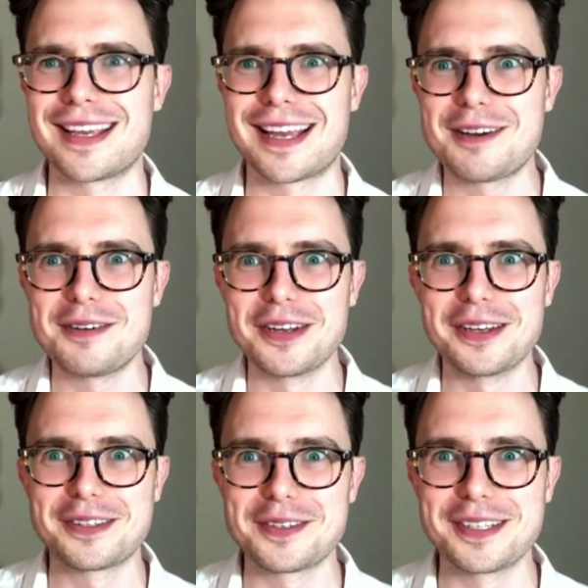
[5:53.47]
how on
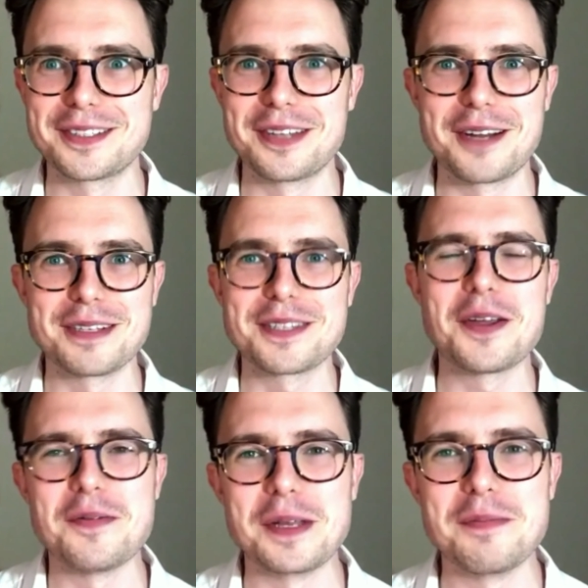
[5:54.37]
earth do I do that with so
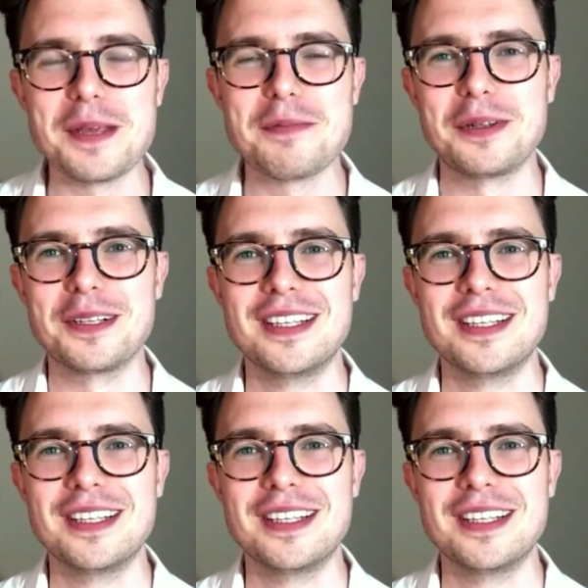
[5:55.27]
many people?